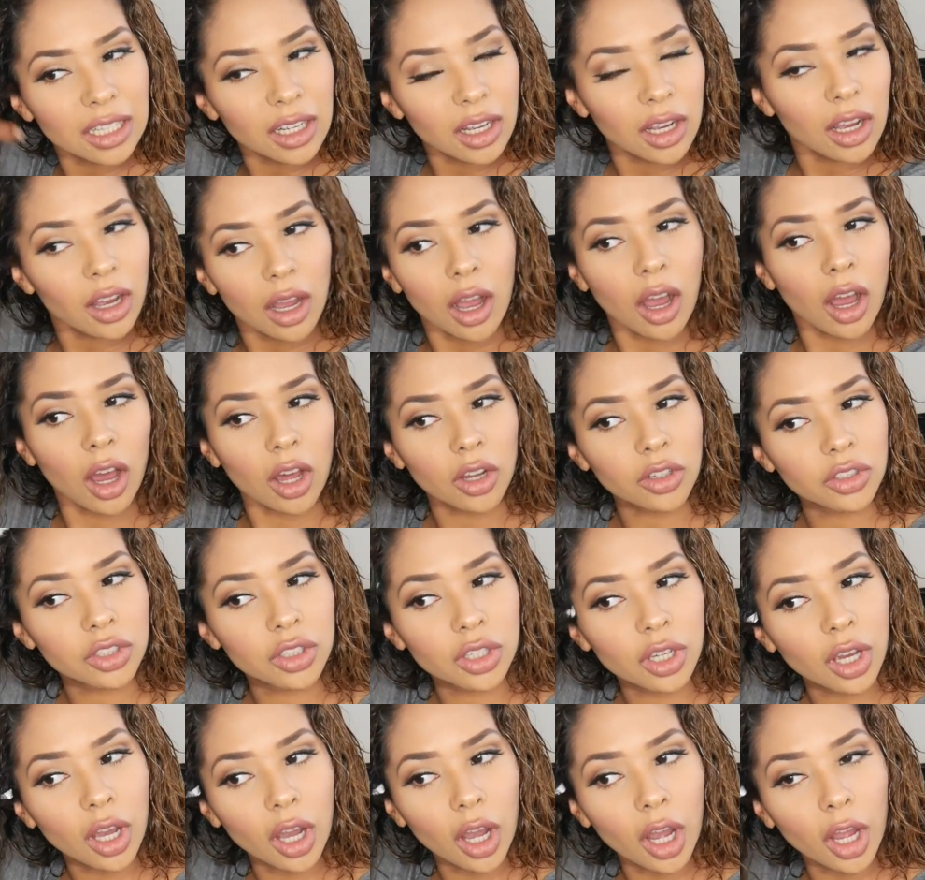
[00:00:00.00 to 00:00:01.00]
hard to
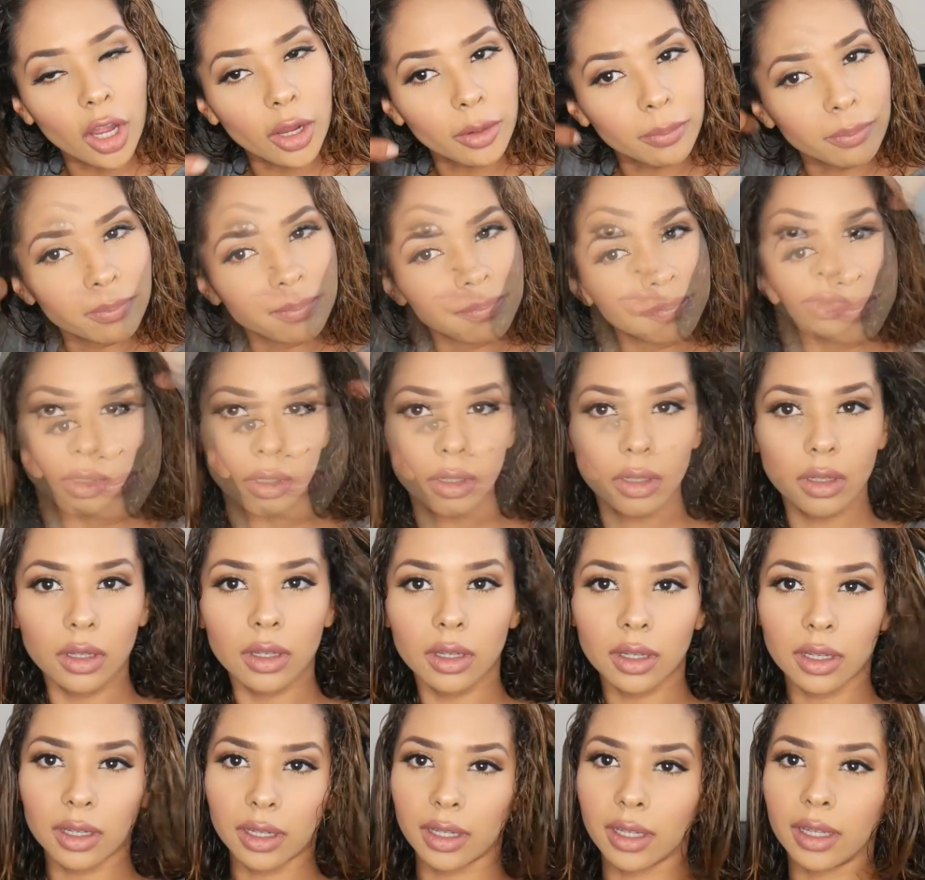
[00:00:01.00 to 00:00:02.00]
comb.
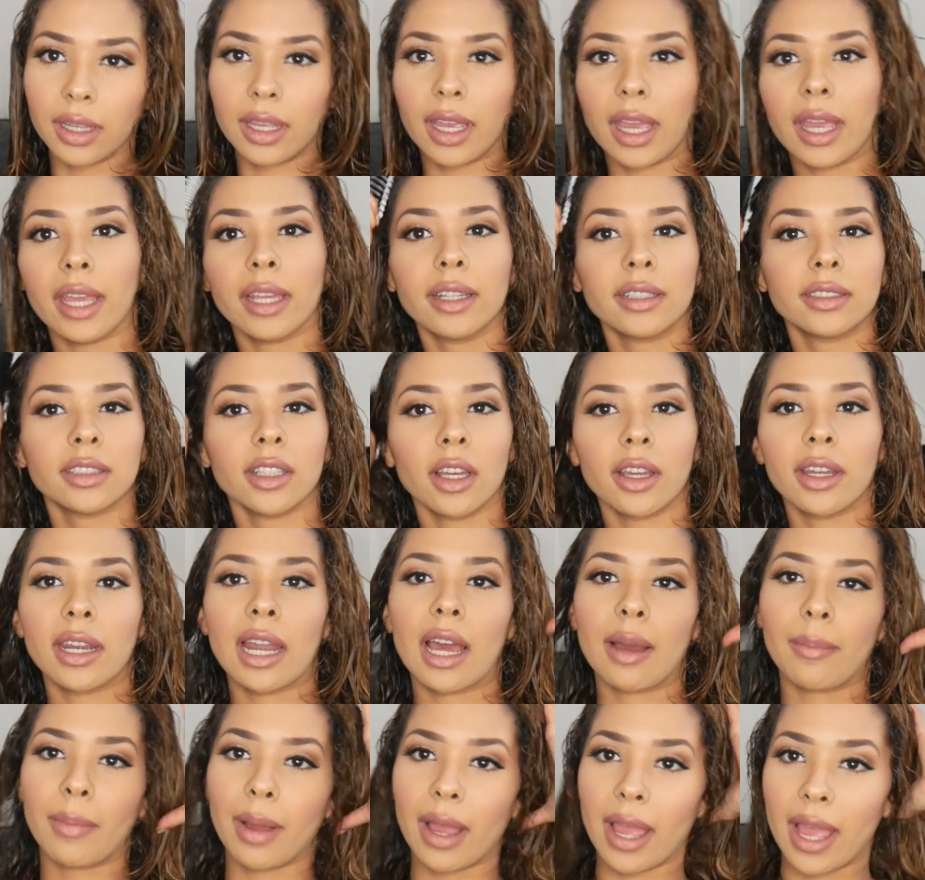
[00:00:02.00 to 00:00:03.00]
Okay, so
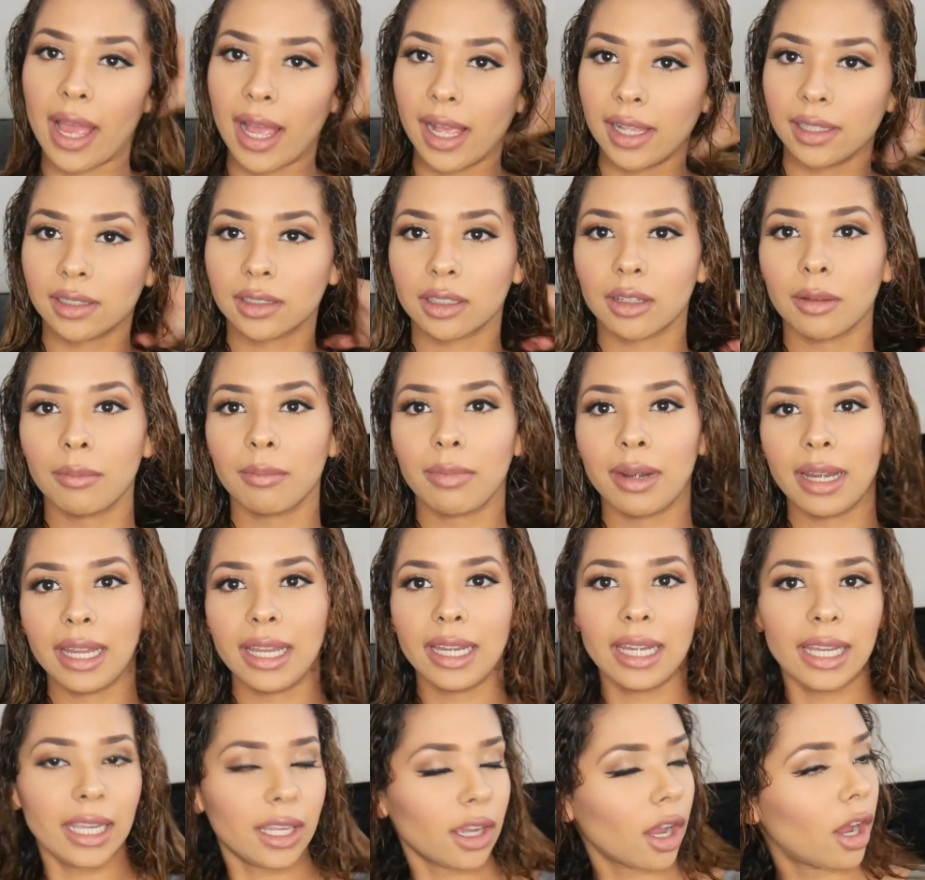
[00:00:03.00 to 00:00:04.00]
now my hair is
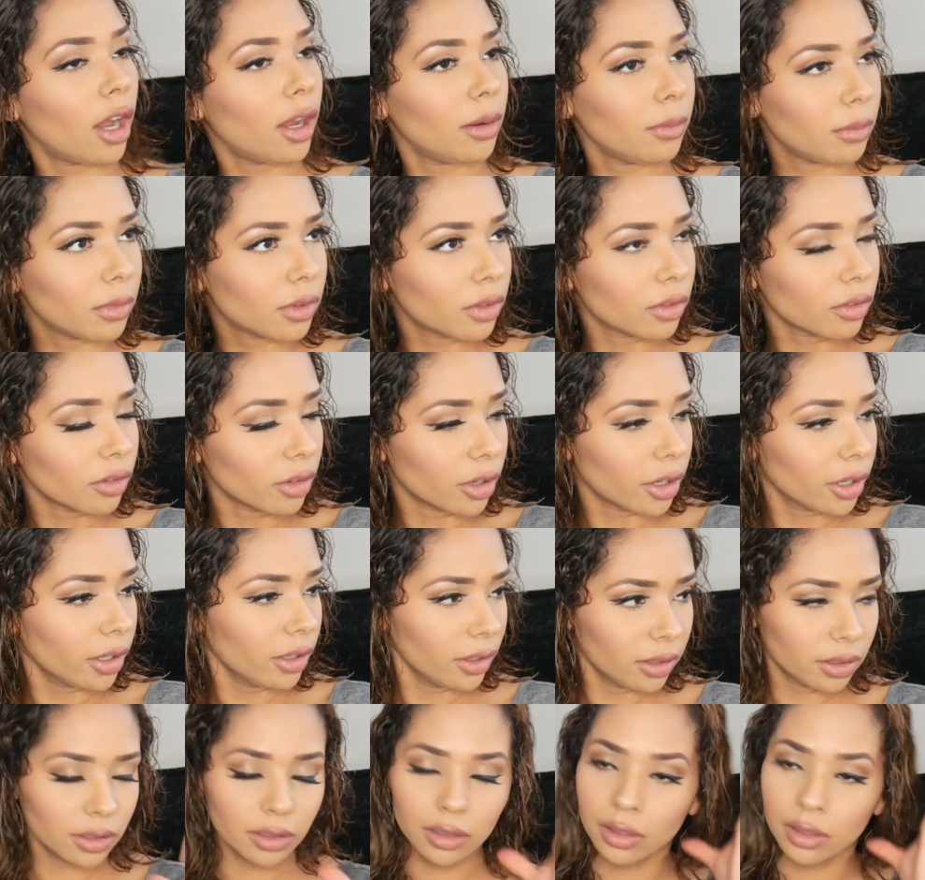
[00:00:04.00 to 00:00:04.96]
completely combed through.